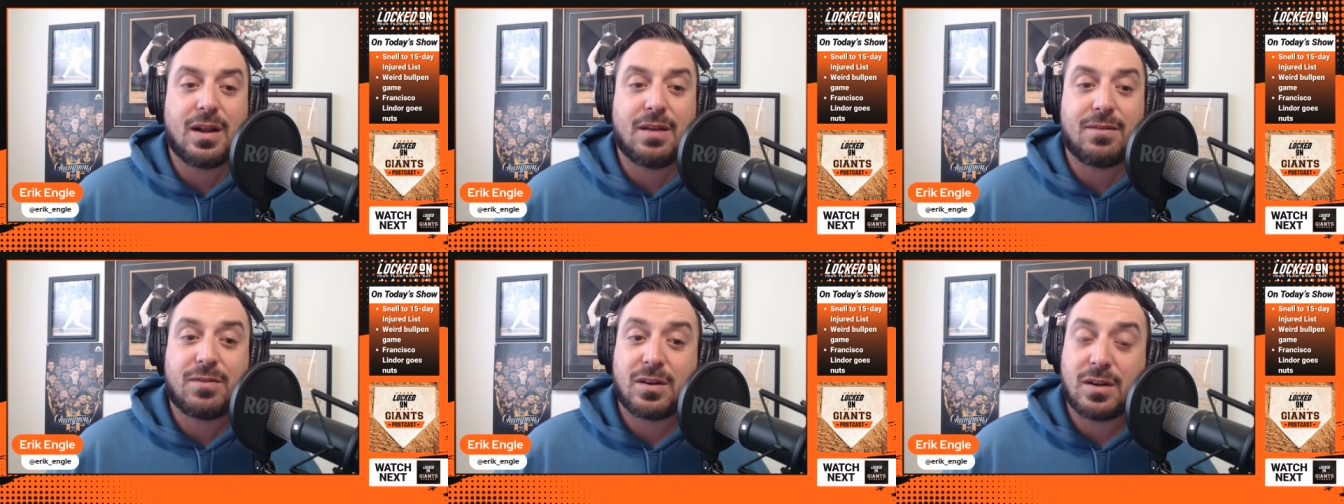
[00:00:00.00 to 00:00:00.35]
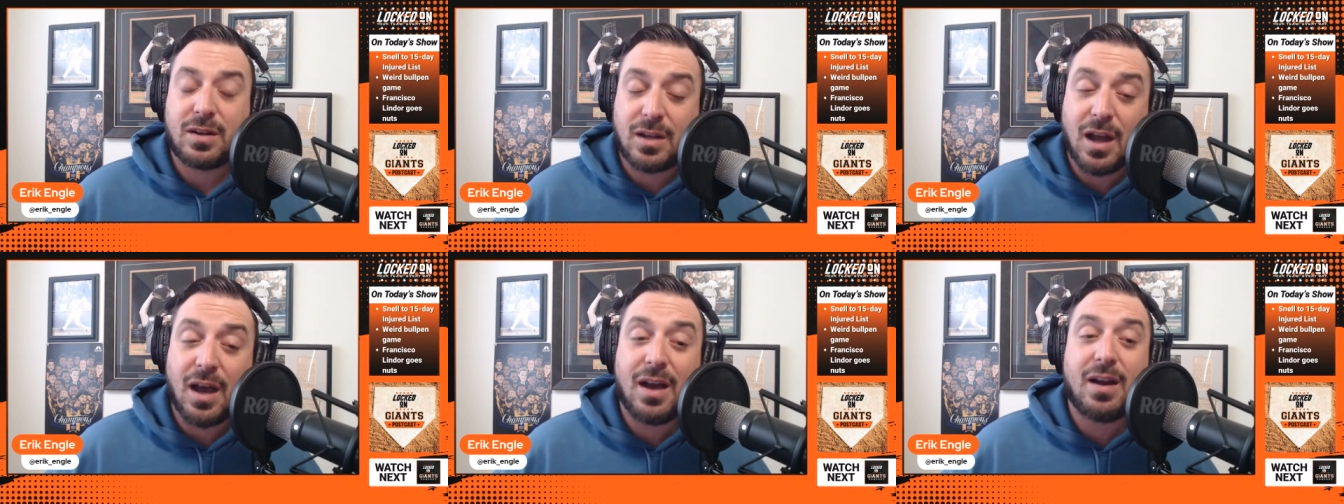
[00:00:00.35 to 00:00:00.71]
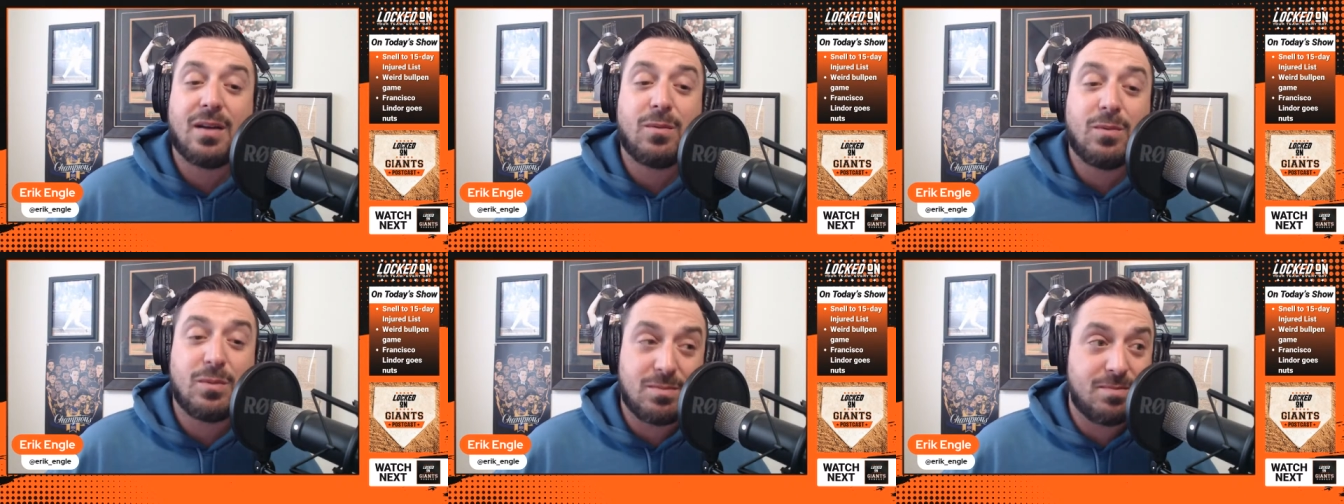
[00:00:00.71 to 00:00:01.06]
If they're going
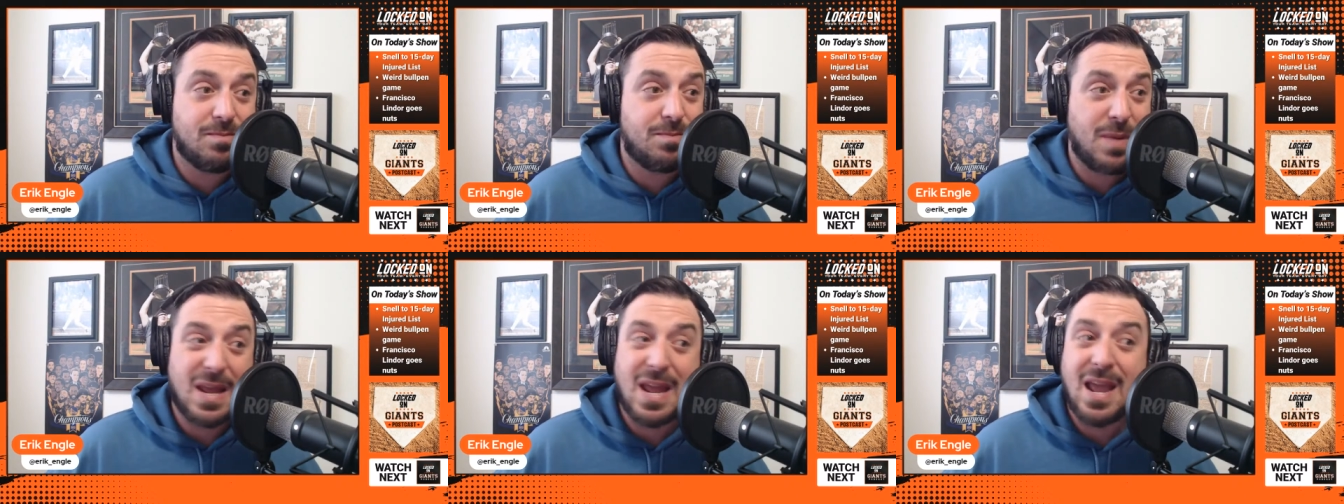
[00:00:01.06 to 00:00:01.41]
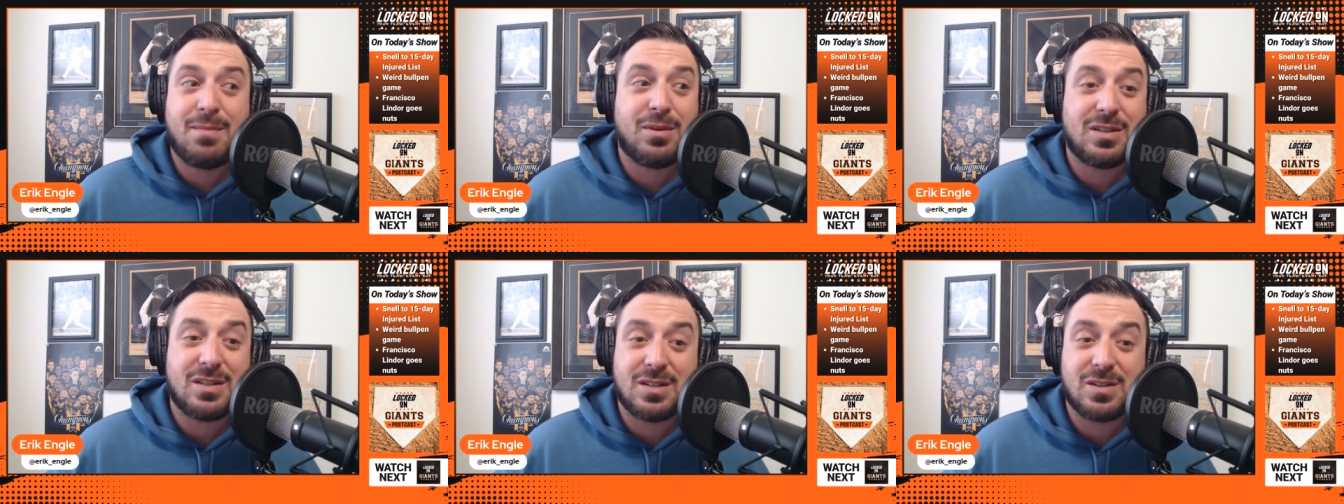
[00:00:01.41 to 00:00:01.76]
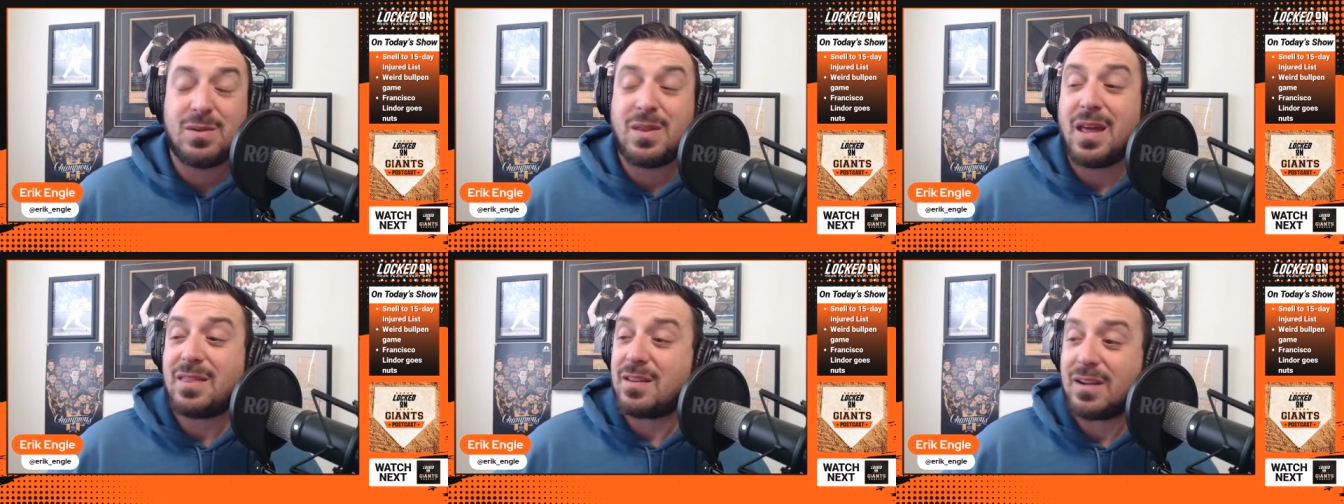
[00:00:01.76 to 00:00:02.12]
to be able to do
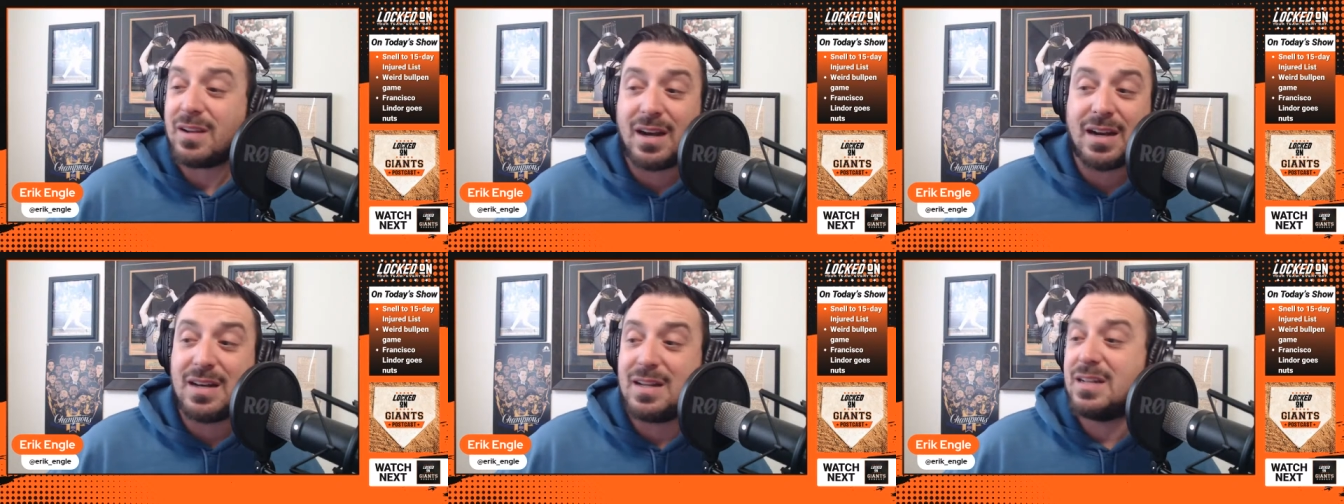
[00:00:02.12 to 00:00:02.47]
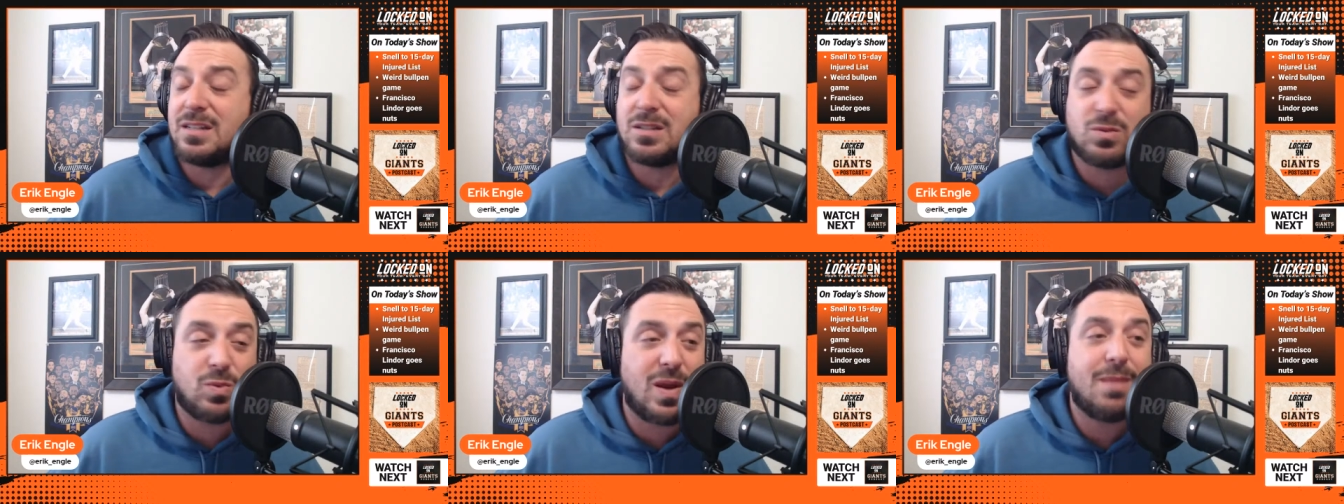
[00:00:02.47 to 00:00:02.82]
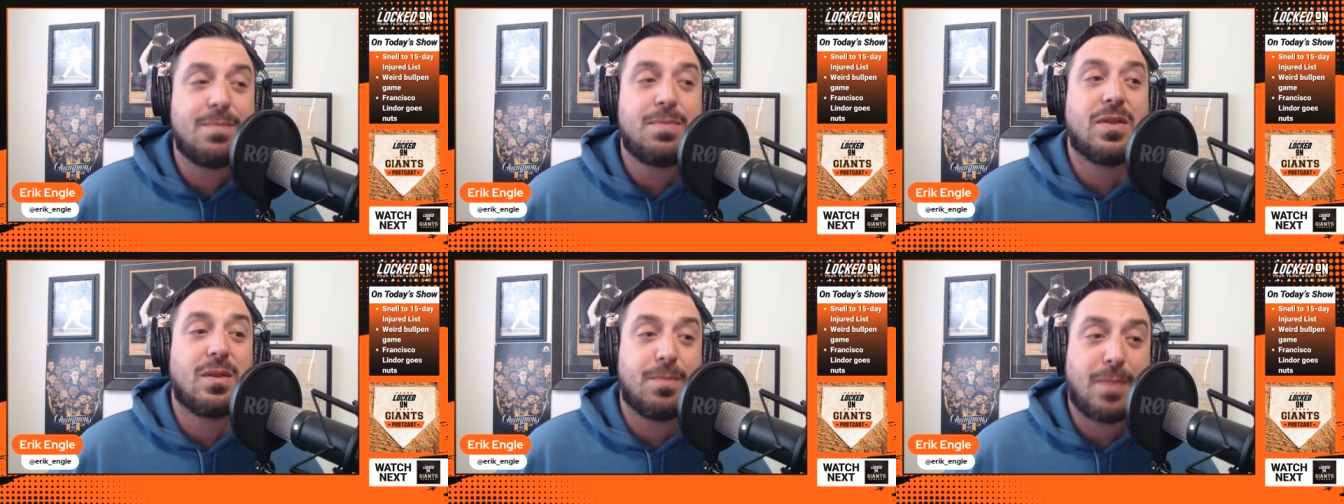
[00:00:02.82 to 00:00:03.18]
that, they're going to need to
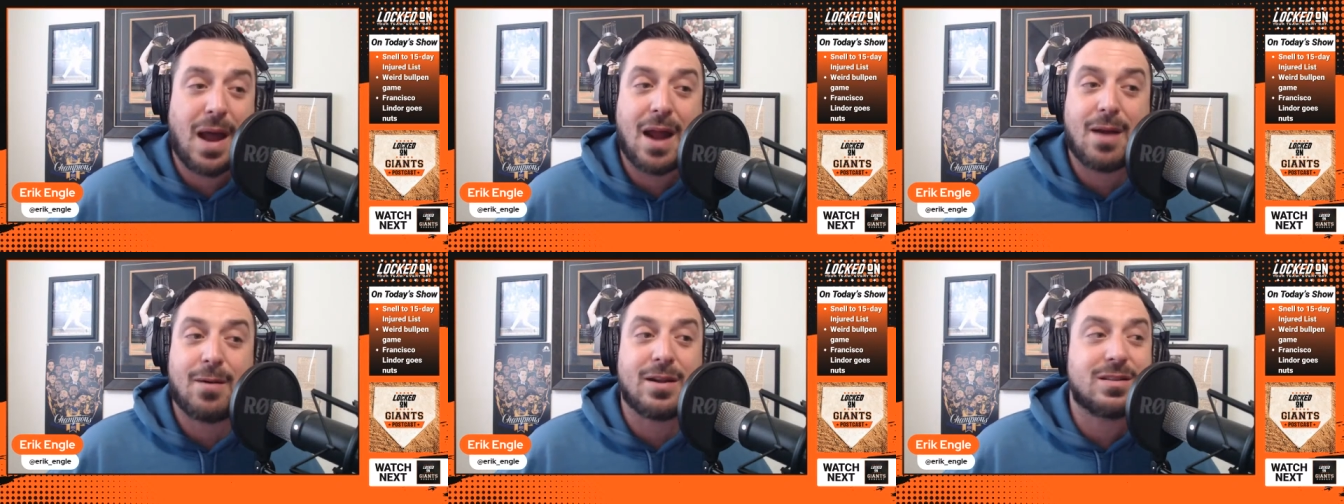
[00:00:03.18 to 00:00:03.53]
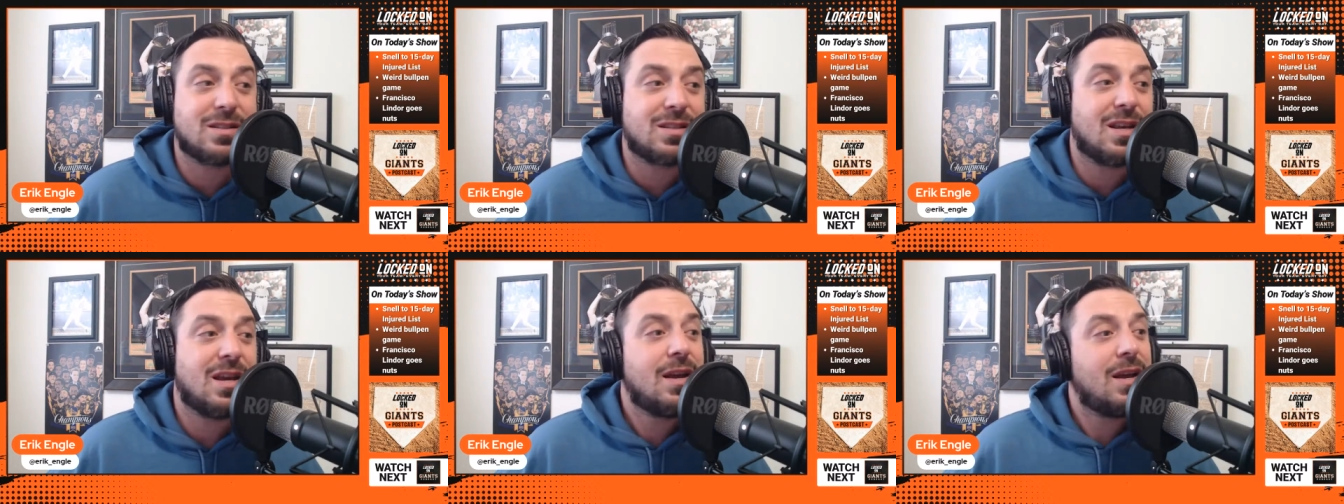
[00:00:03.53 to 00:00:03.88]
sweep the Pirates.